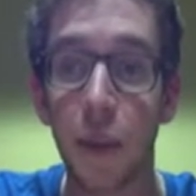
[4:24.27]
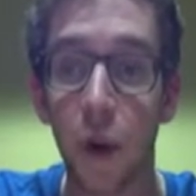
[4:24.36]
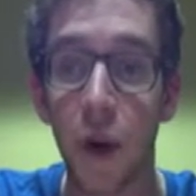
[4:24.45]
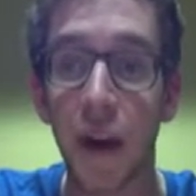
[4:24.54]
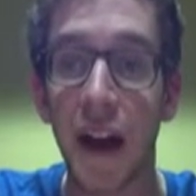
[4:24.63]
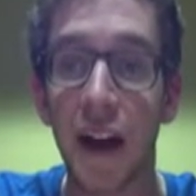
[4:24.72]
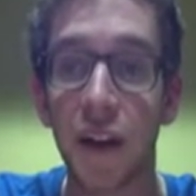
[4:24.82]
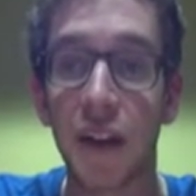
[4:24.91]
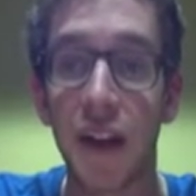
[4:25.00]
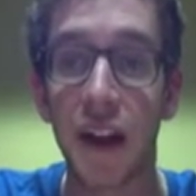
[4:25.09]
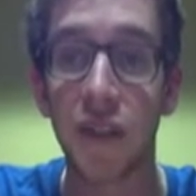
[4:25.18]
point
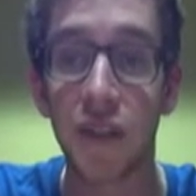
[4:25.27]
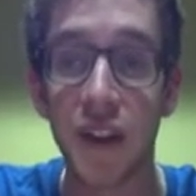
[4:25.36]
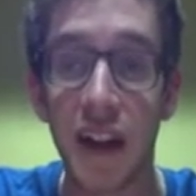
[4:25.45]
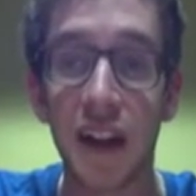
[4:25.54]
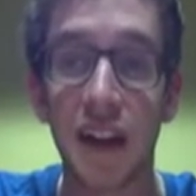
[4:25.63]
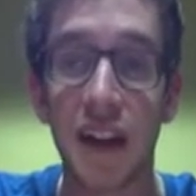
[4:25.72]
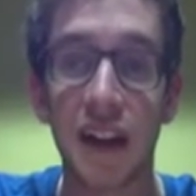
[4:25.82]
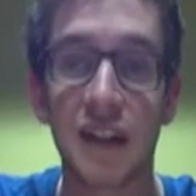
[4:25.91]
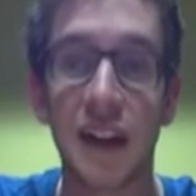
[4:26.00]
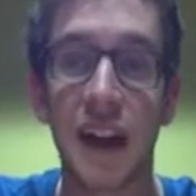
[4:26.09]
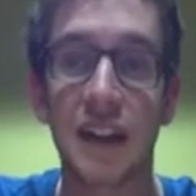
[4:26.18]
out the
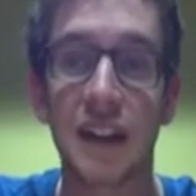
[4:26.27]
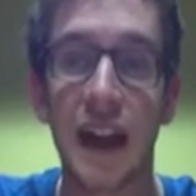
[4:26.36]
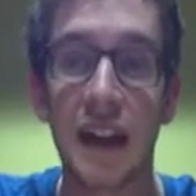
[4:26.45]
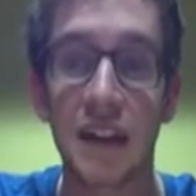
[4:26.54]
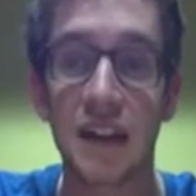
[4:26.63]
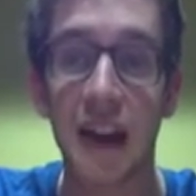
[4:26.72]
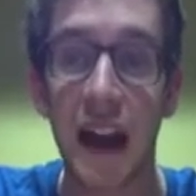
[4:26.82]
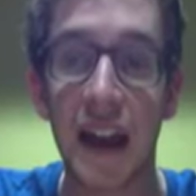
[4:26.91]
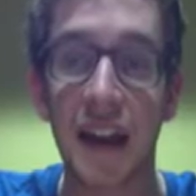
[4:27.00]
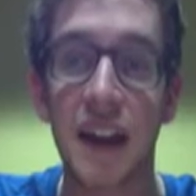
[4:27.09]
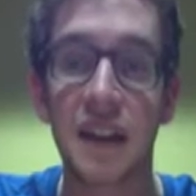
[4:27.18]
infidelities and
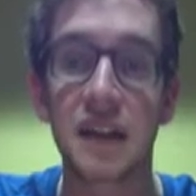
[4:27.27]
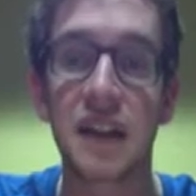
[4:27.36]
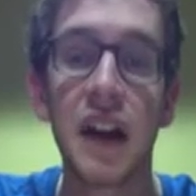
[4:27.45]
anxieties